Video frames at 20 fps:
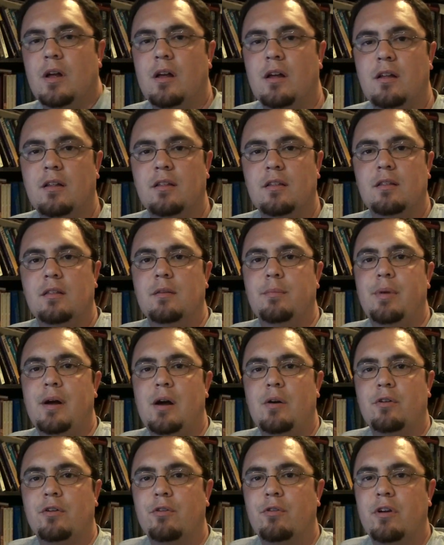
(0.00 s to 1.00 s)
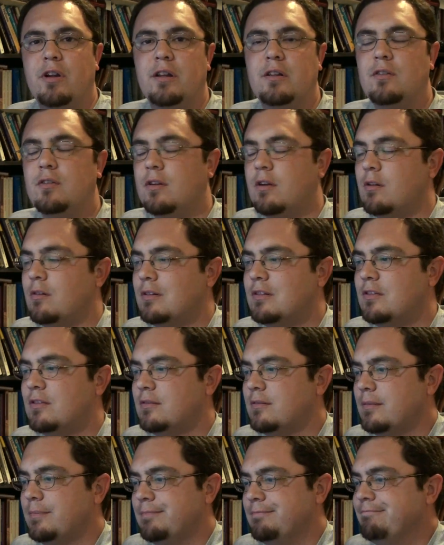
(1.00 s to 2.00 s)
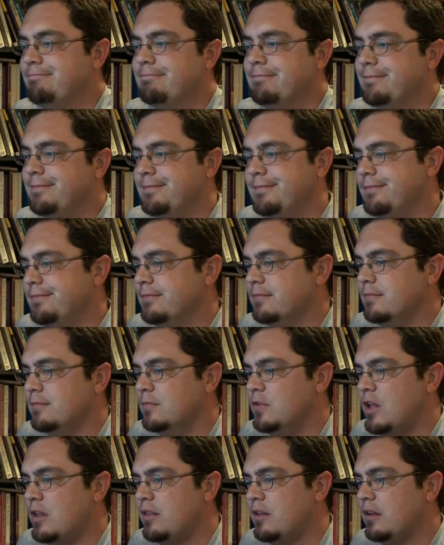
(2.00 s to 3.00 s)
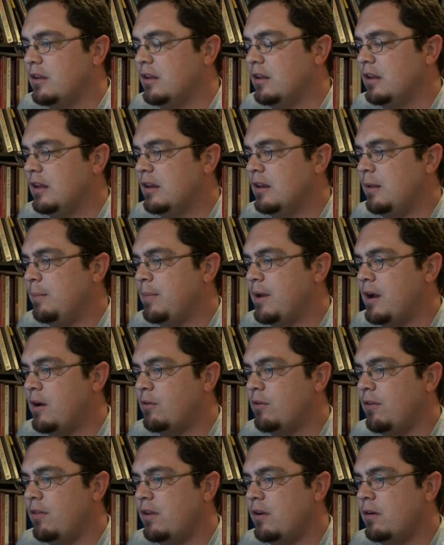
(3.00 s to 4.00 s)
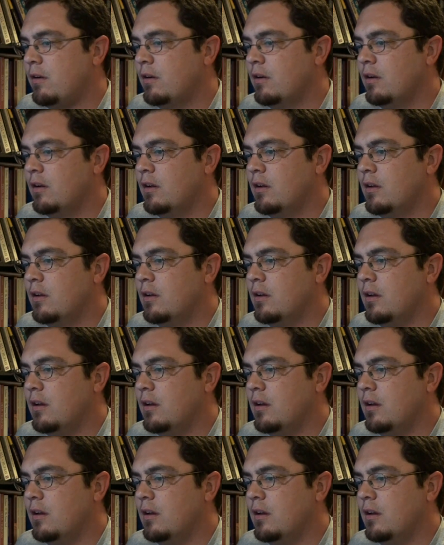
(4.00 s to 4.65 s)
the power grid, so nothing can get any power there.